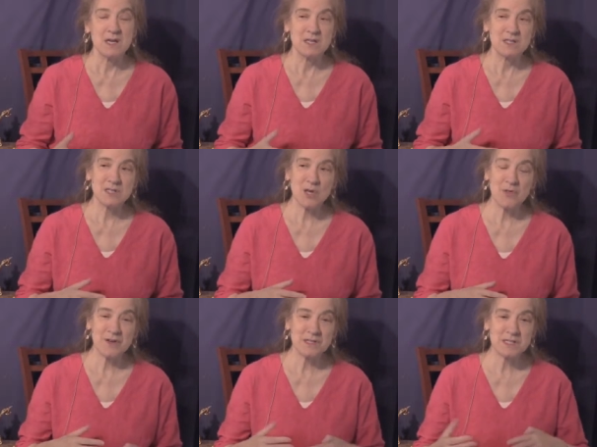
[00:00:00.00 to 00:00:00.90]
So
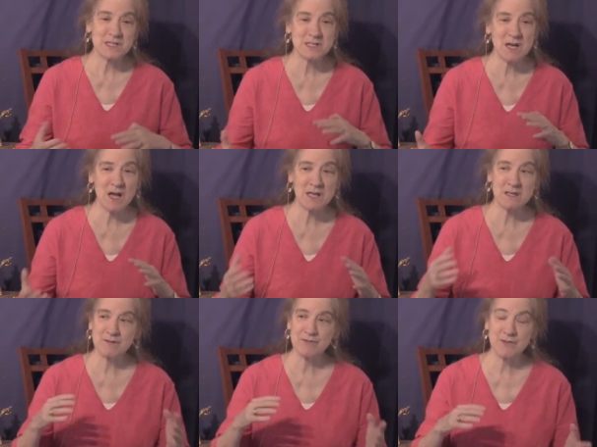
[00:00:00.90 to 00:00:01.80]
there's this kind
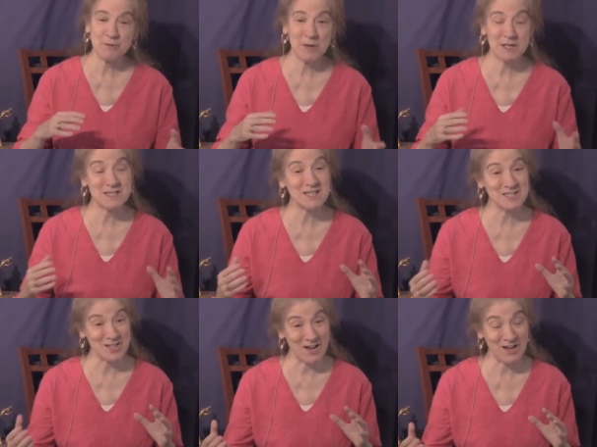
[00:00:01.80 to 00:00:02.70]
of, you might say,
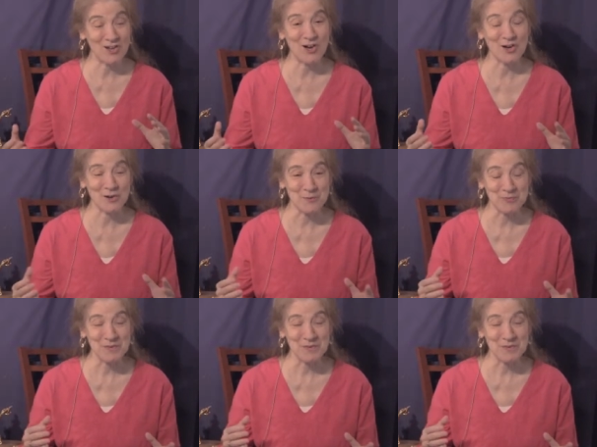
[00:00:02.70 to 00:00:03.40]
dialogue